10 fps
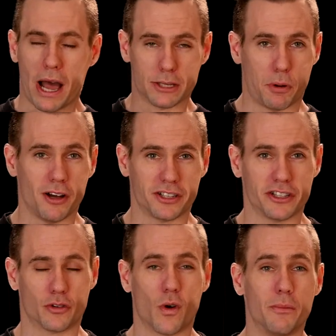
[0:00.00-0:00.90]
As Paul
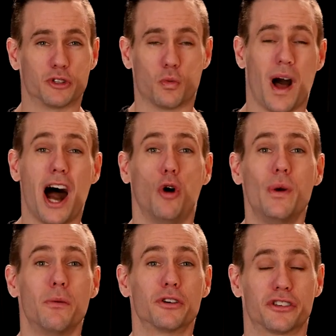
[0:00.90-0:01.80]
says in Romans, while
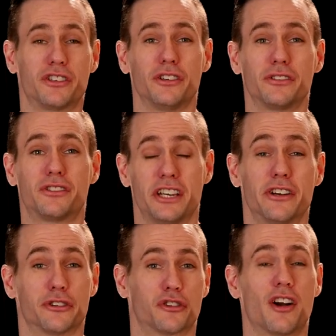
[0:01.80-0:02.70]
we were still
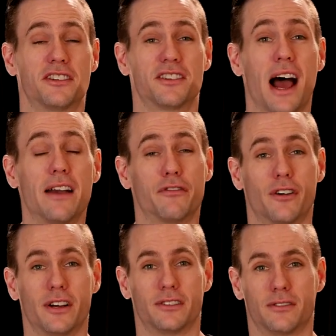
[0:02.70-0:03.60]
sinners, Christ died
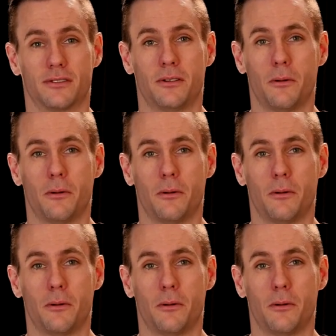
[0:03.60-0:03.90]
for us.